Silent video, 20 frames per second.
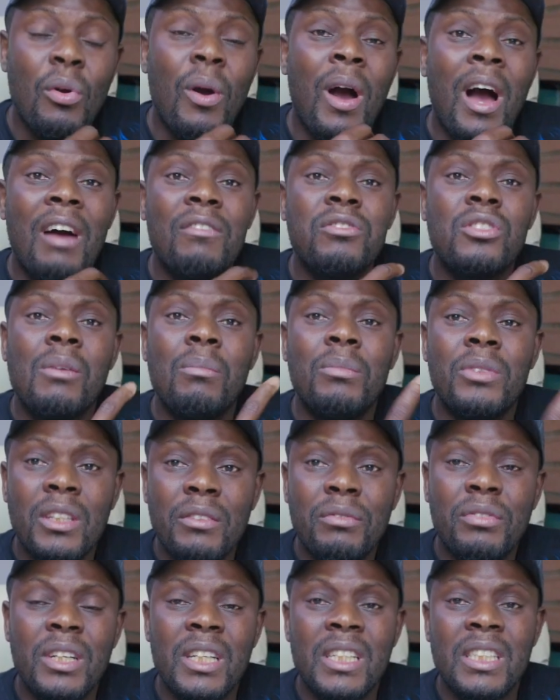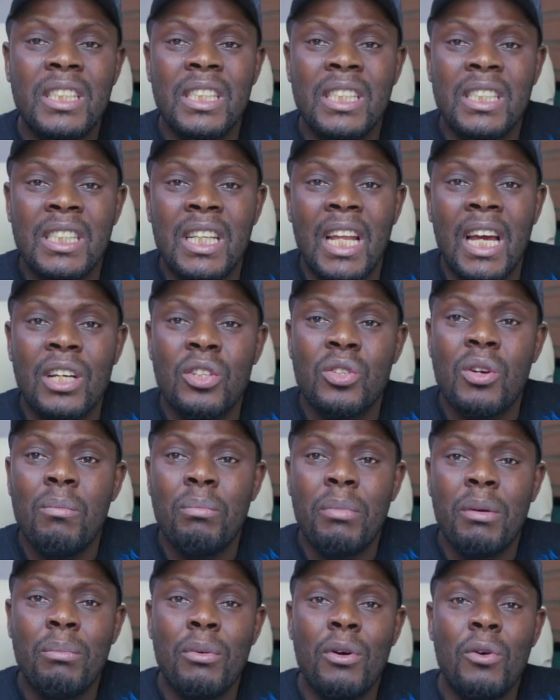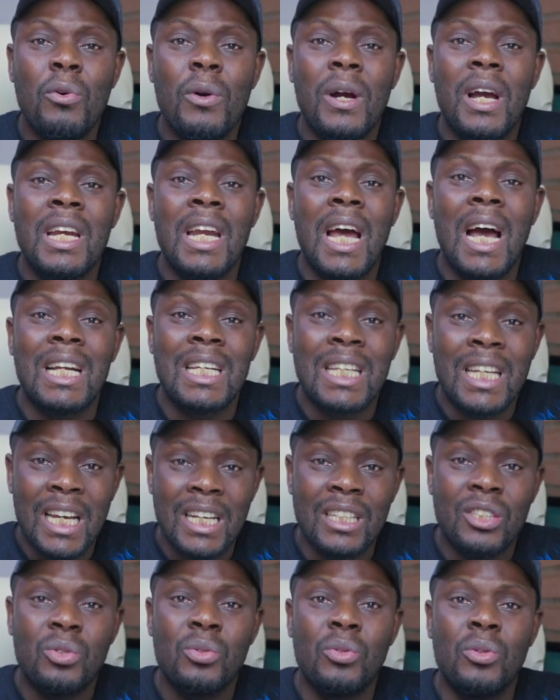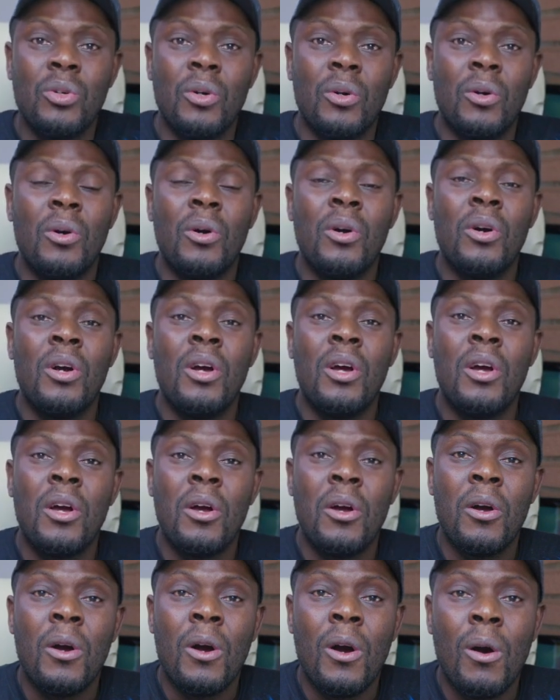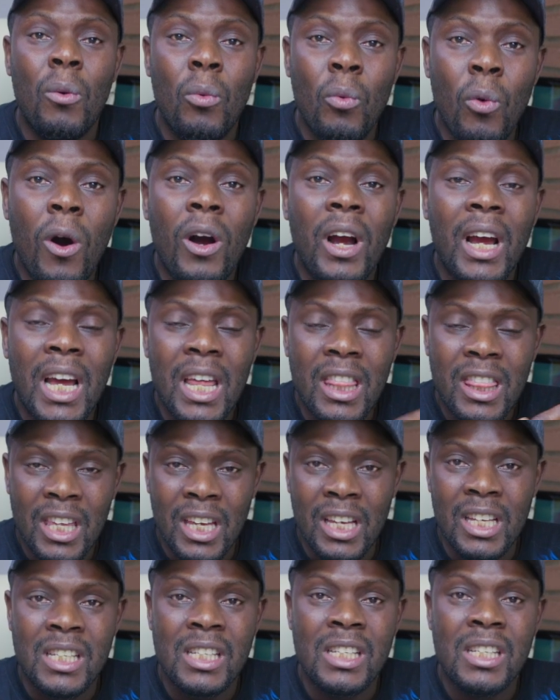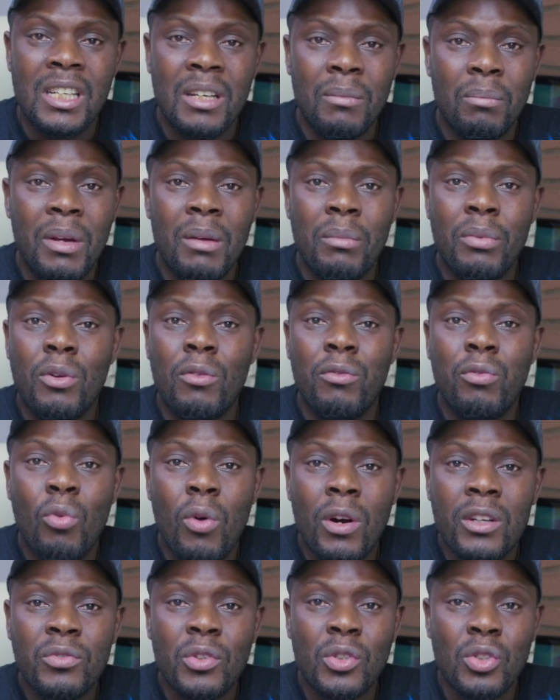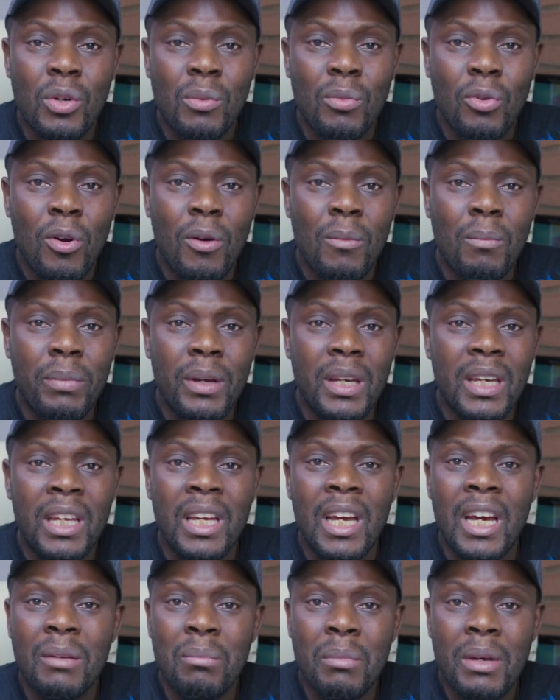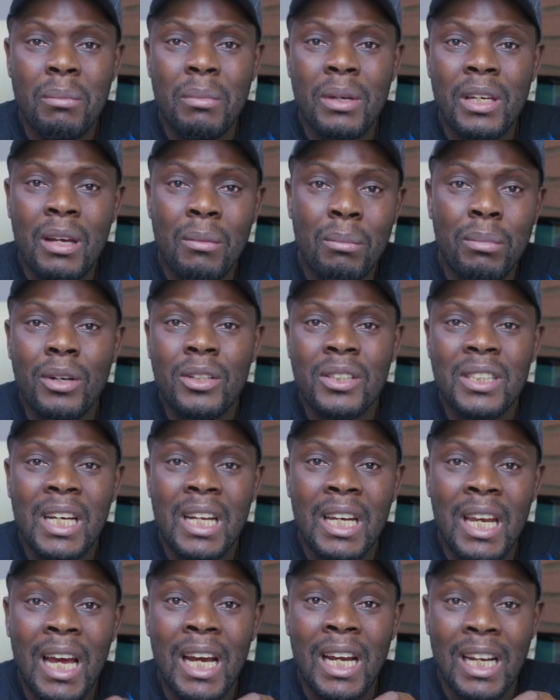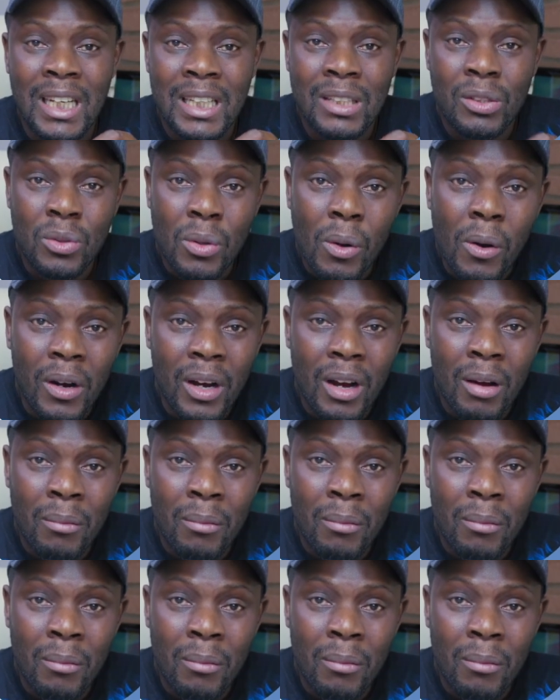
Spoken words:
you have some references, like some people who can attest to your work ethics, maybe you've worked for some company and maybe the boss can like talk